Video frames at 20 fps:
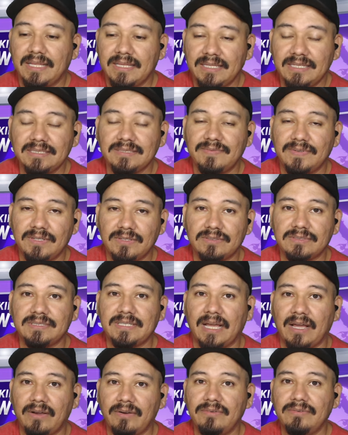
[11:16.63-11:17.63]
these videos
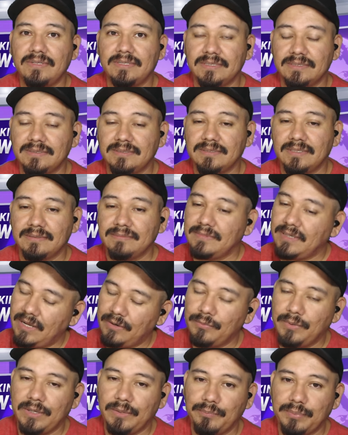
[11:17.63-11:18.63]
out and
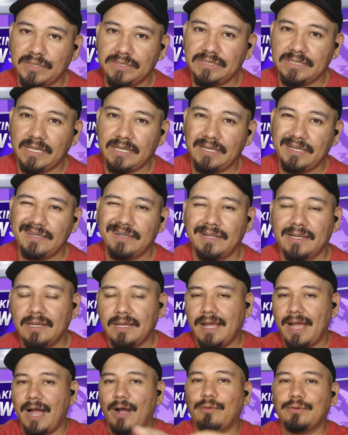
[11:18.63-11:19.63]
i really appreciate it
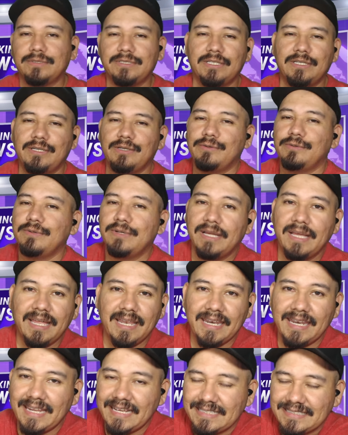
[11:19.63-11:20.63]
i will see you
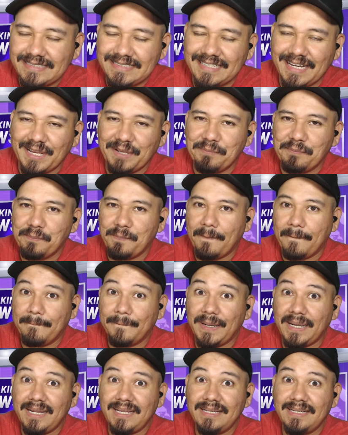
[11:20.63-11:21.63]
next time
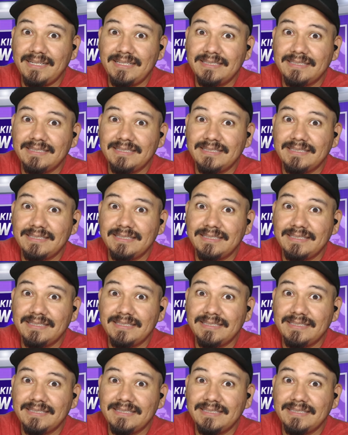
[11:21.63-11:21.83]
bye